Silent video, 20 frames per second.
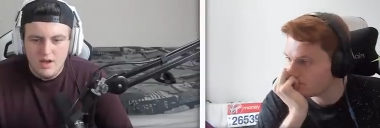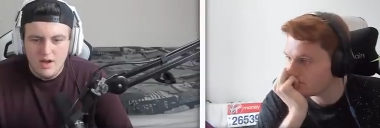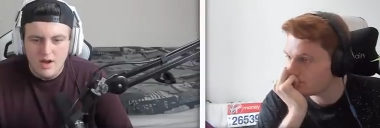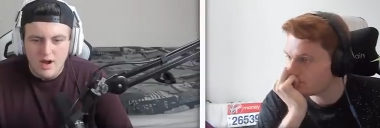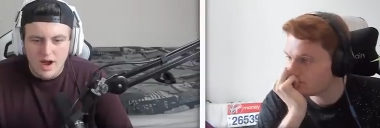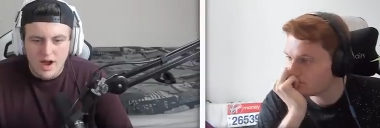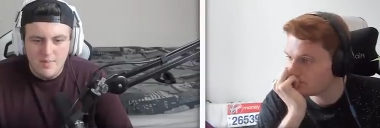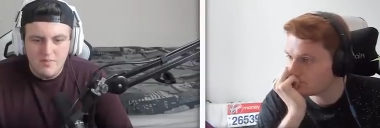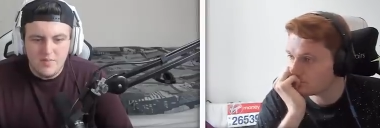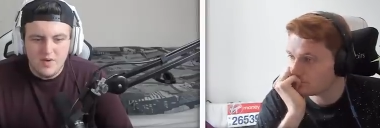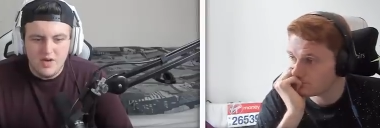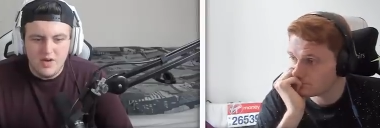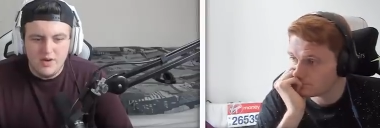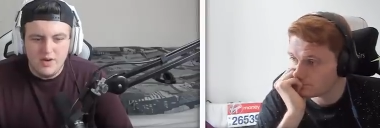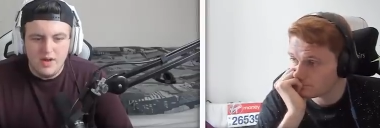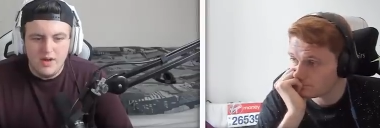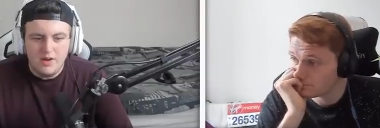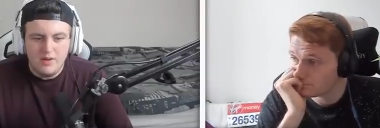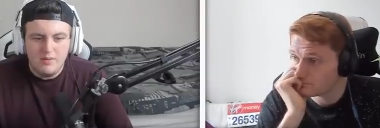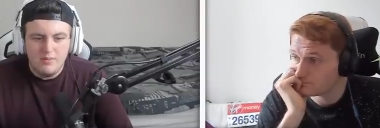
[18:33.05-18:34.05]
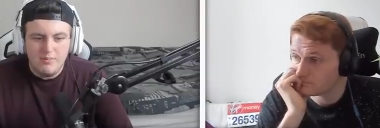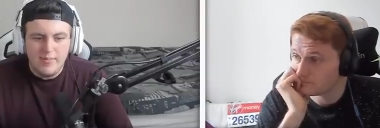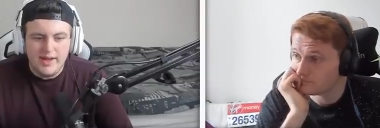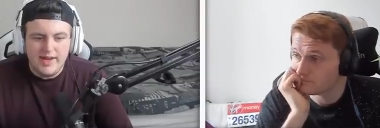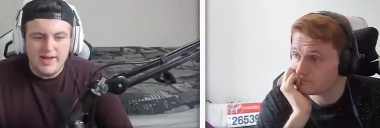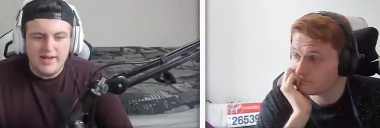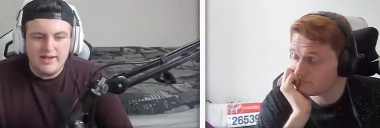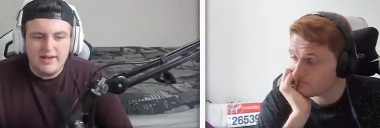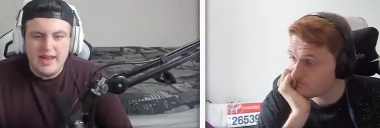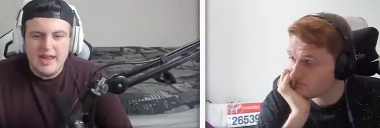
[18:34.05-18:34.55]
Speaker 1: I'm going to
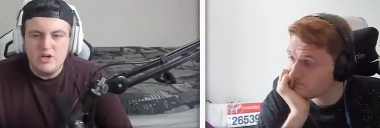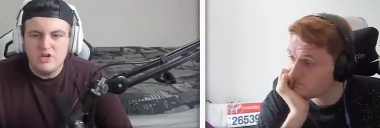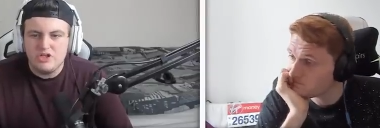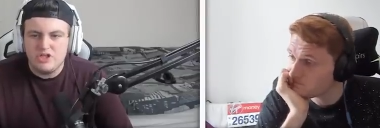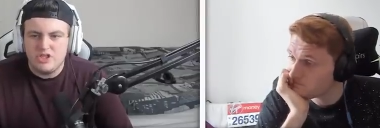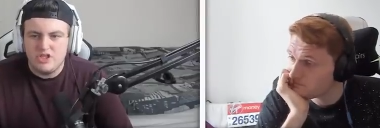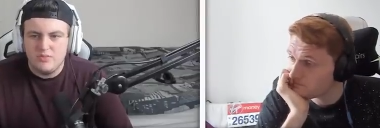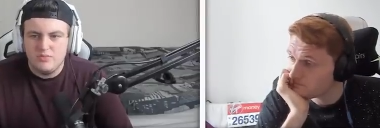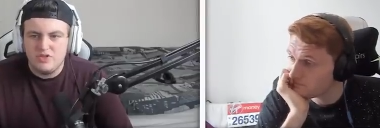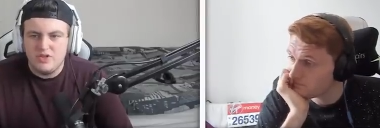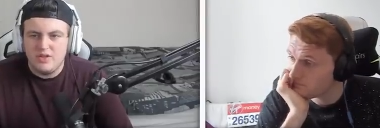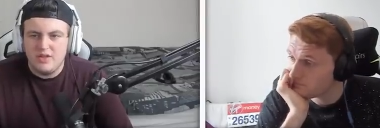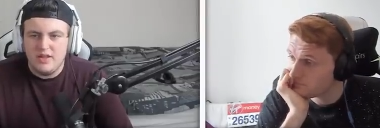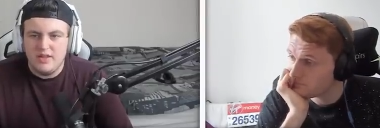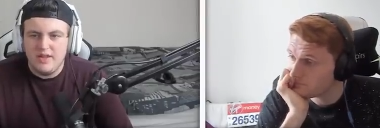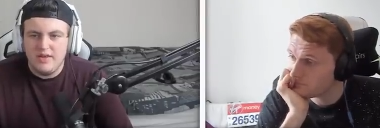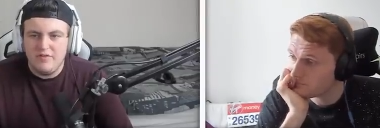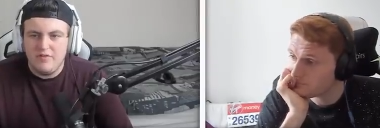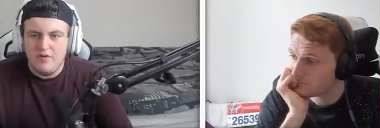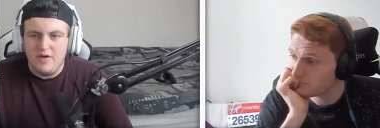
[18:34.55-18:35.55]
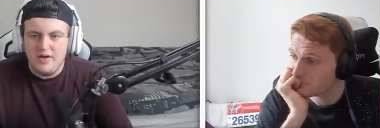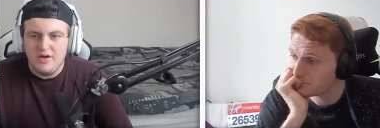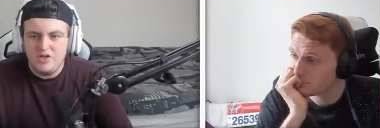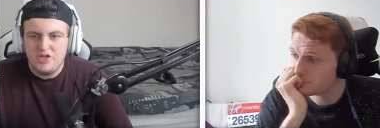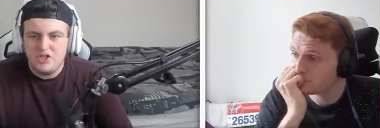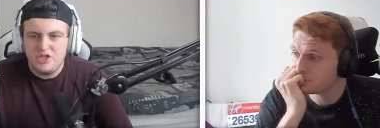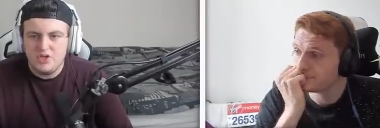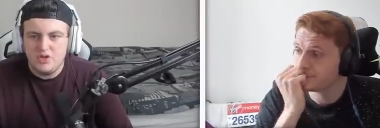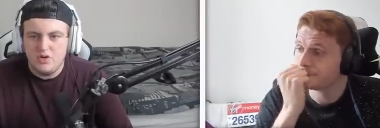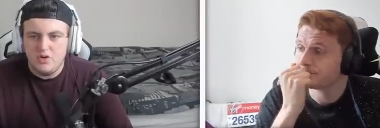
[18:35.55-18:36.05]
make a dangerous assumption that they're
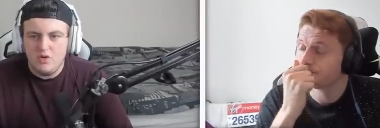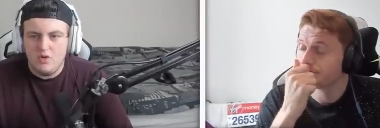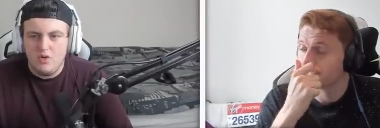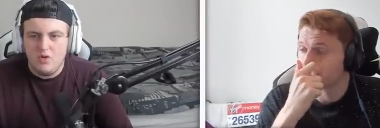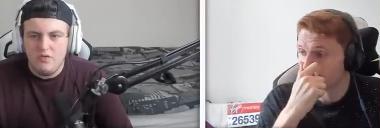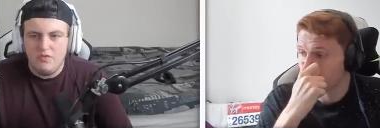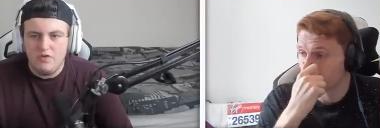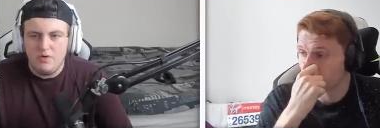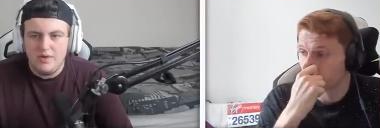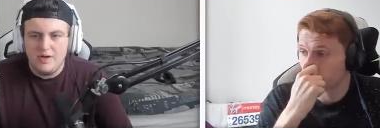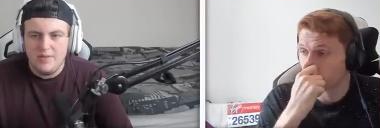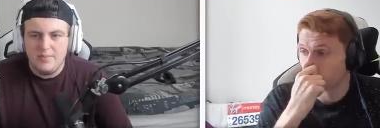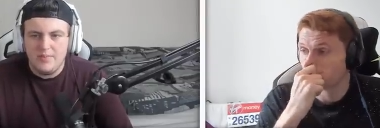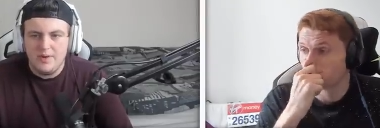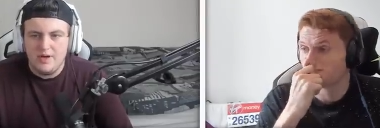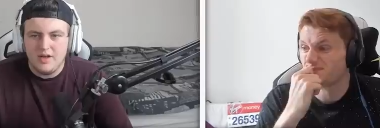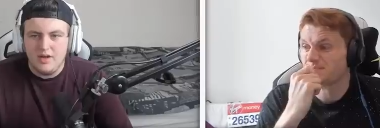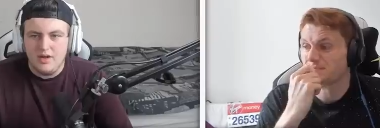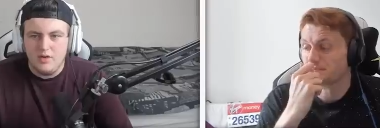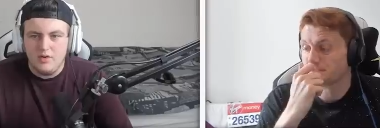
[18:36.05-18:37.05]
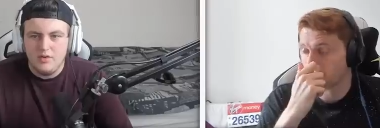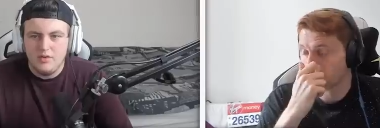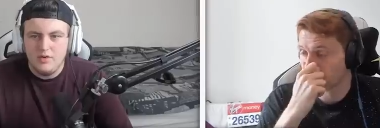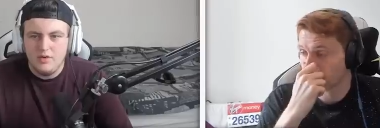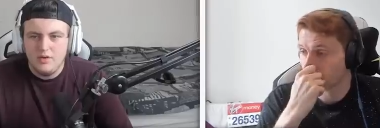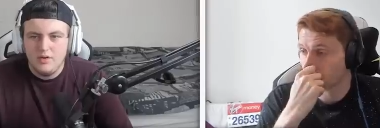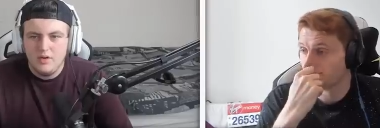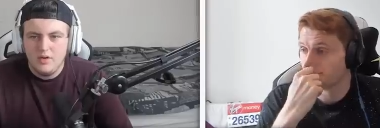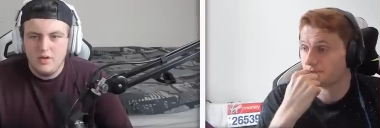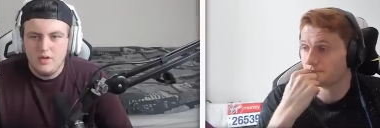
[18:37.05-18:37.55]
French or from Olympic Lyon
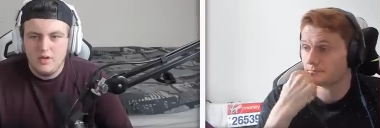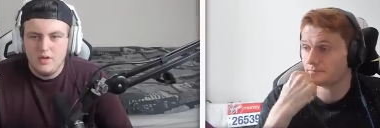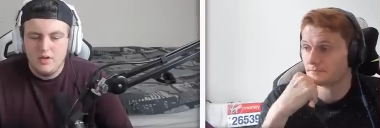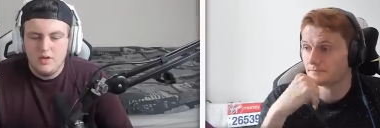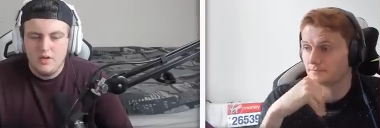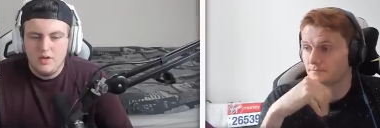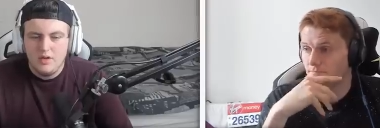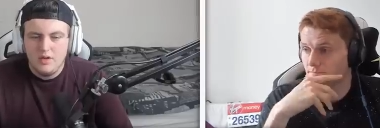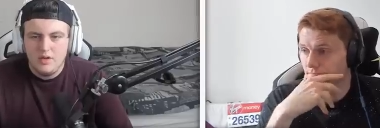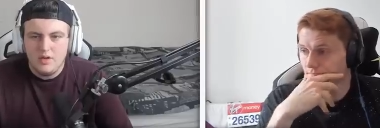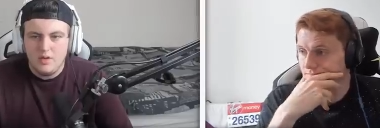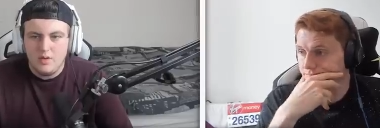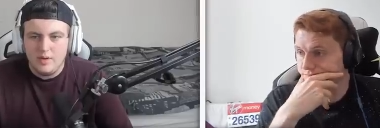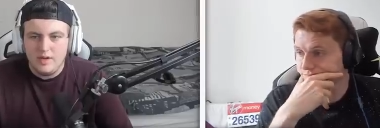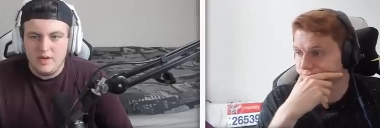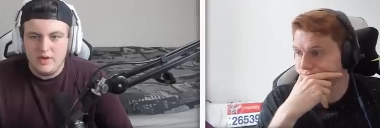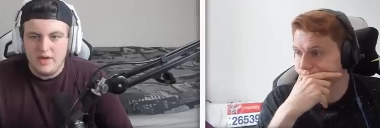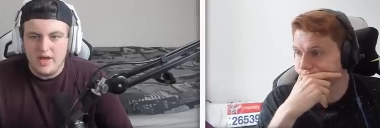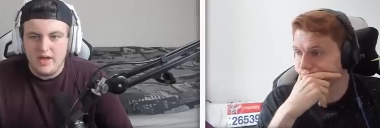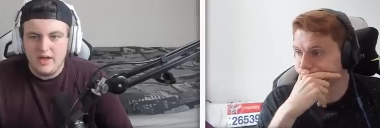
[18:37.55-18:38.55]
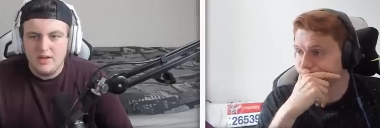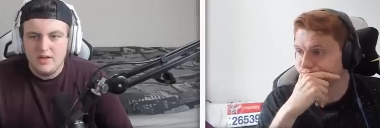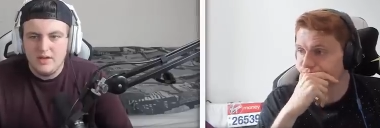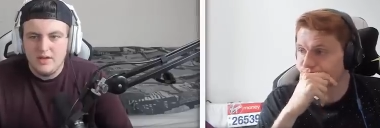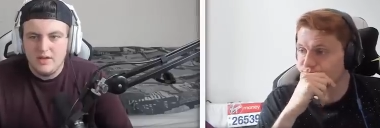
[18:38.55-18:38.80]
or Lyonnais.